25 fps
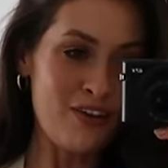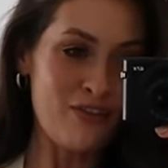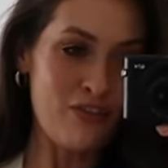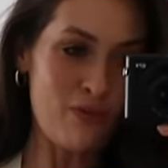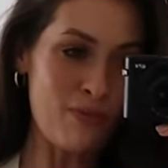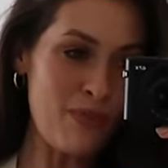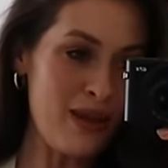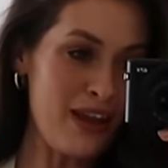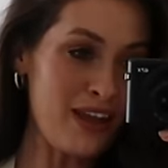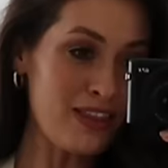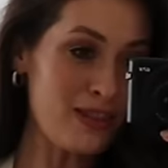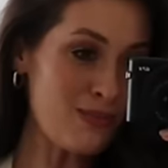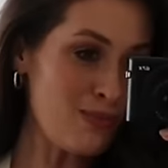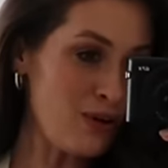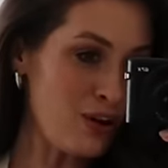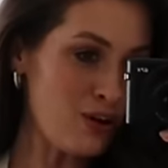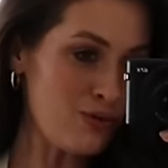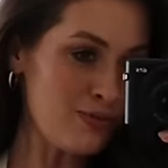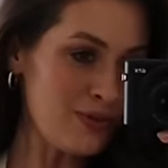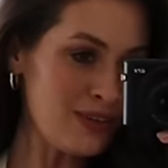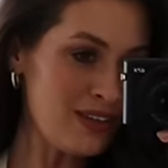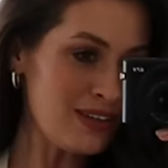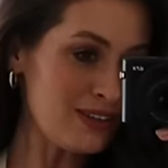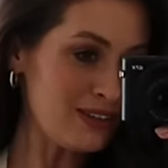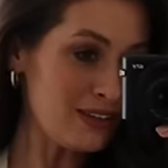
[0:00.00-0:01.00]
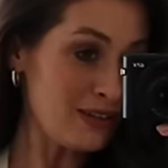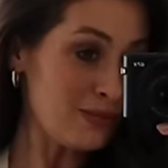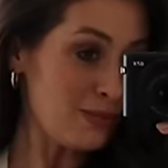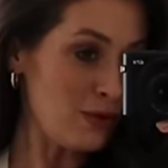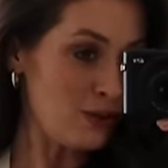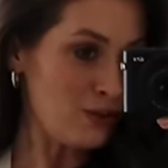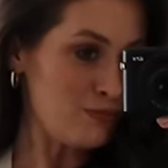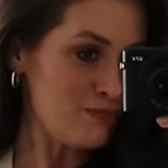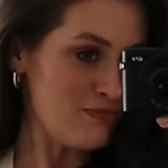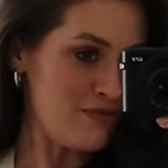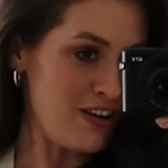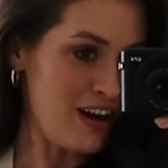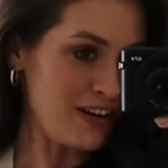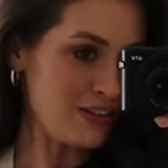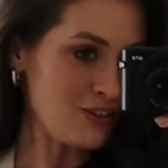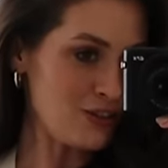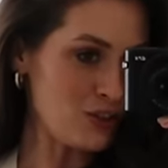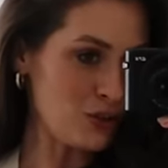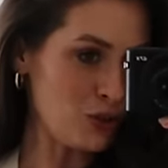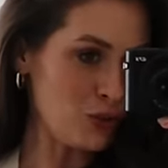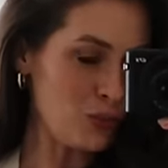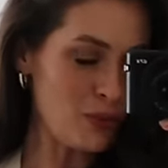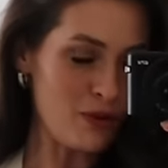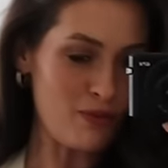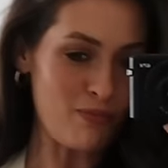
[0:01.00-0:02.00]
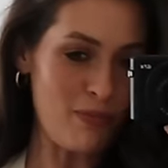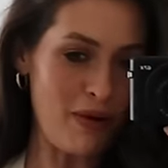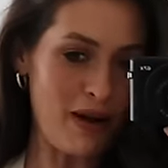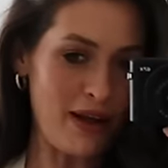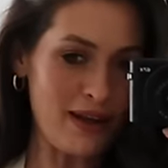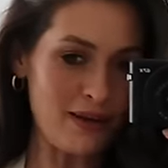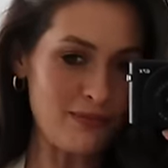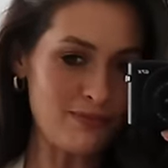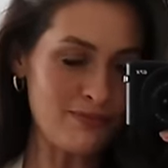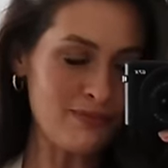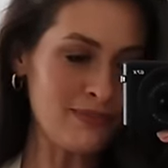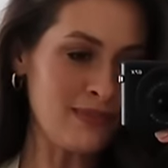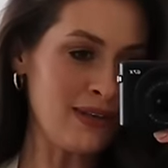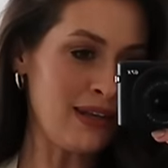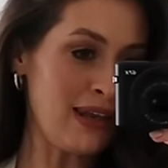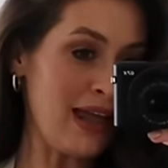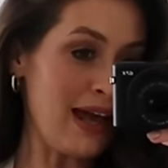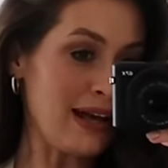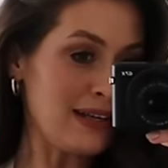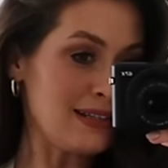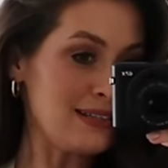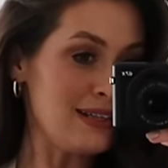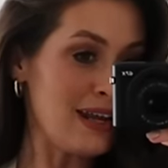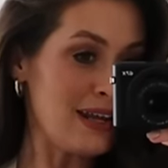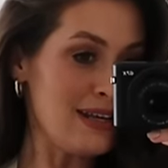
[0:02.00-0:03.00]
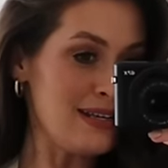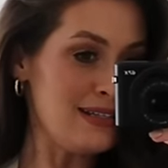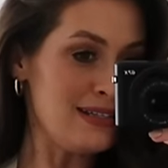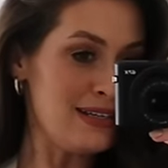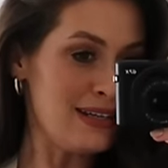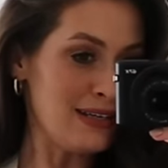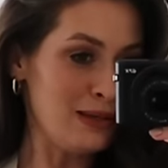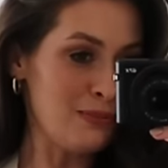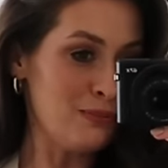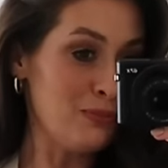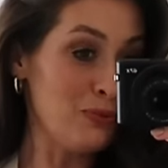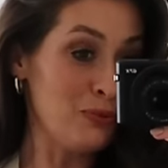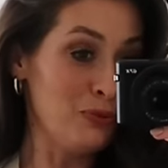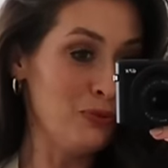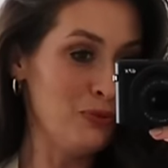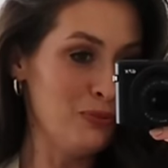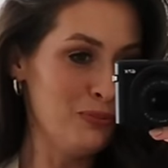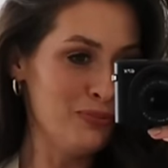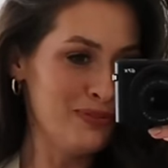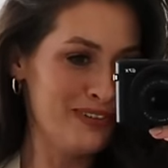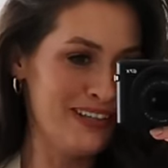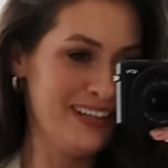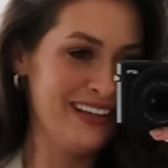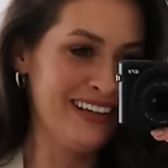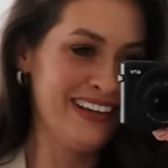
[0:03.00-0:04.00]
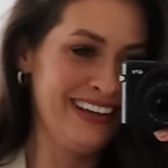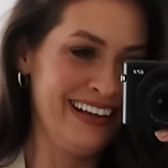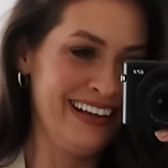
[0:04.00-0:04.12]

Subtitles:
for me at the moment isn't the most practical with my lactating boobs.